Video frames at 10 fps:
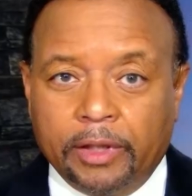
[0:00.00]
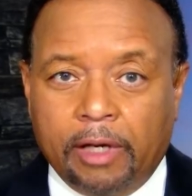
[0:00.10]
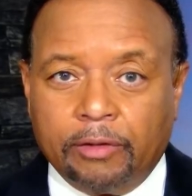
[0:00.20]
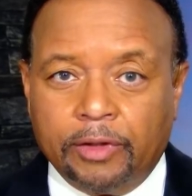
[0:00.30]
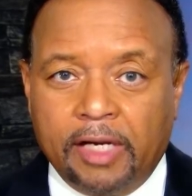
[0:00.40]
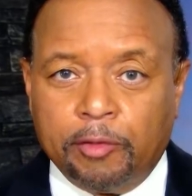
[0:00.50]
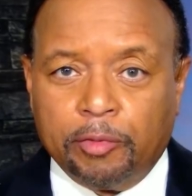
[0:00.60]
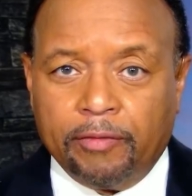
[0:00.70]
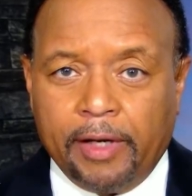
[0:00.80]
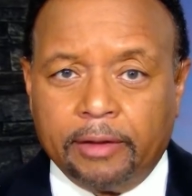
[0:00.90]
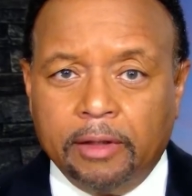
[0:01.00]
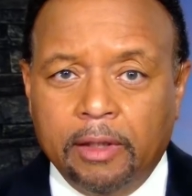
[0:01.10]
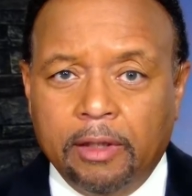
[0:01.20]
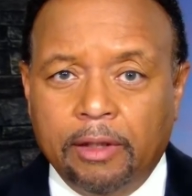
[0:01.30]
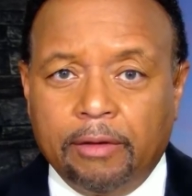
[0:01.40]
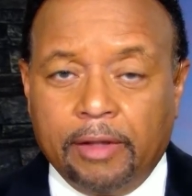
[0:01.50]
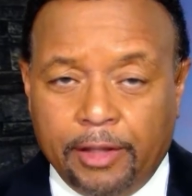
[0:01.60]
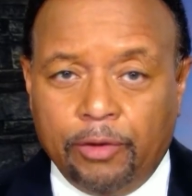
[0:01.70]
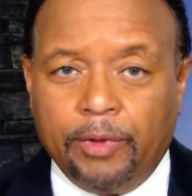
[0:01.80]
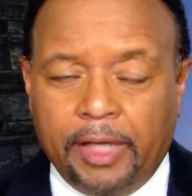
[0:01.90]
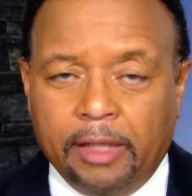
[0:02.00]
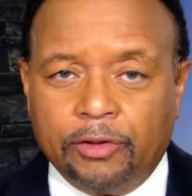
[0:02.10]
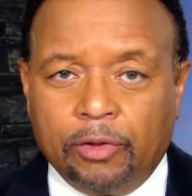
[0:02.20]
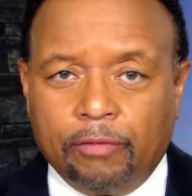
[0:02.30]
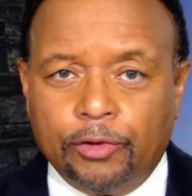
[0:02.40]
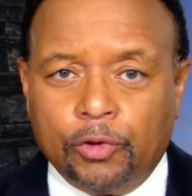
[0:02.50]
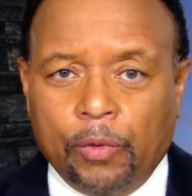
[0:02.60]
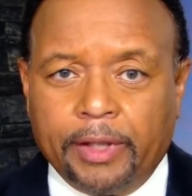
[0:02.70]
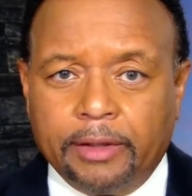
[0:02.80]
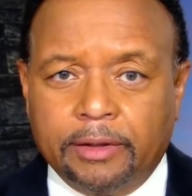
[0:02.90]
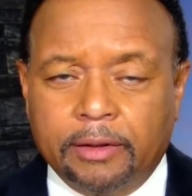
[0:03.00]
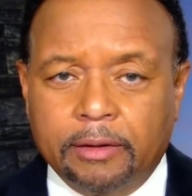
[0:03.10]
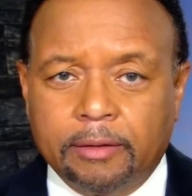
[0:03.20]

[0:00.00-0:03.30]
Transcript: Dr. David Prevatt. Thank you again, sir, for joining us.